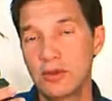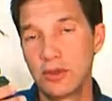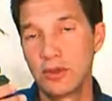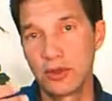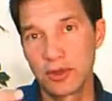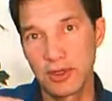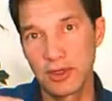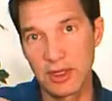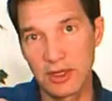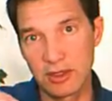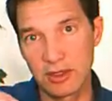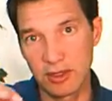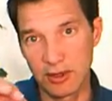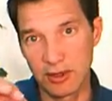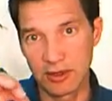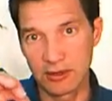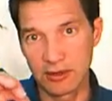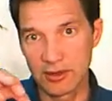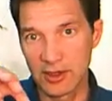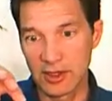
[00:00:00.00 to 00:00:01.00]
looked into
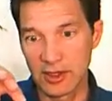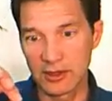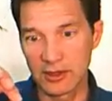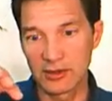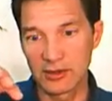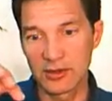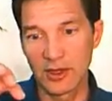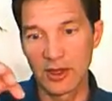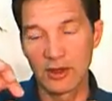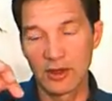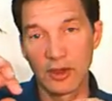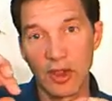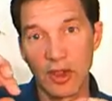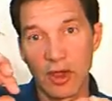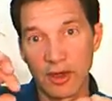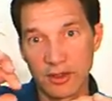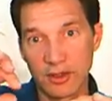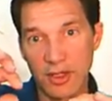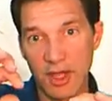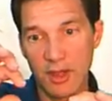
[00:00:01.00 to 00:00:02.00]
these things a
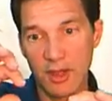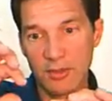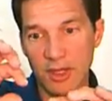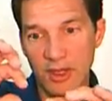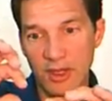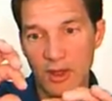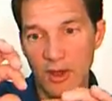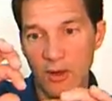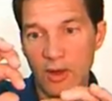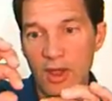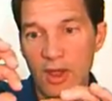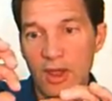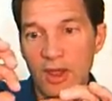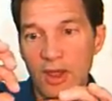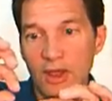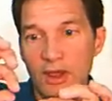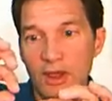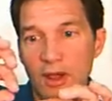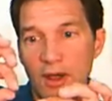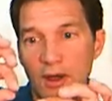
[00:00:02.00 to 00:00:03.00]
long time ago.
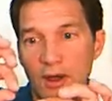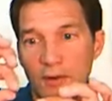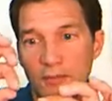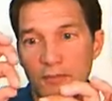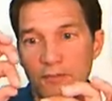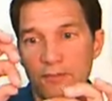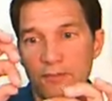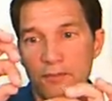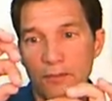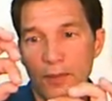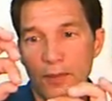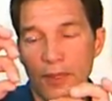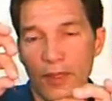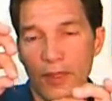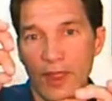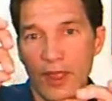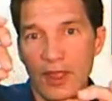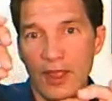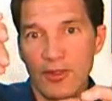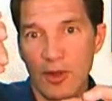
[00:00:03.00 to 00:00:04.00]

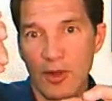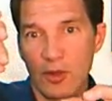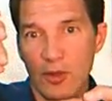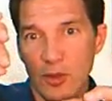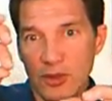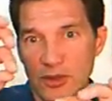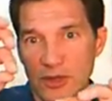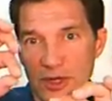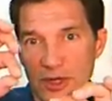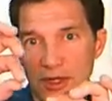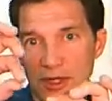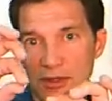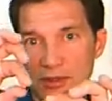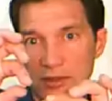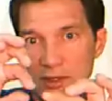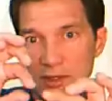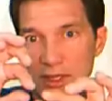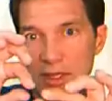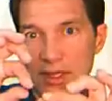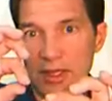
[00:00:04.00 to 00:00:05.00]
He thought, well,
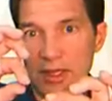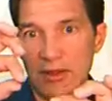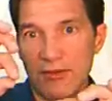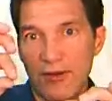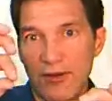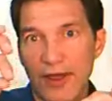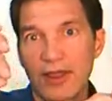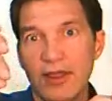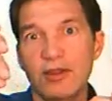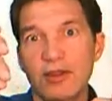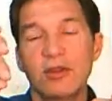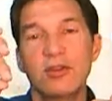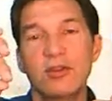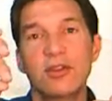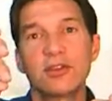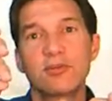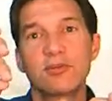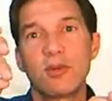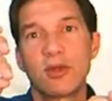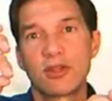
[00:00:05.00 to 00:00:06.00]
geez, if I can do
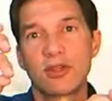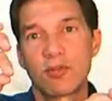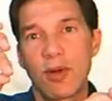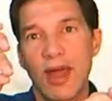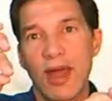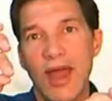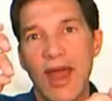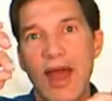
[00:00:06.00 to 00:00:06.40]
this much by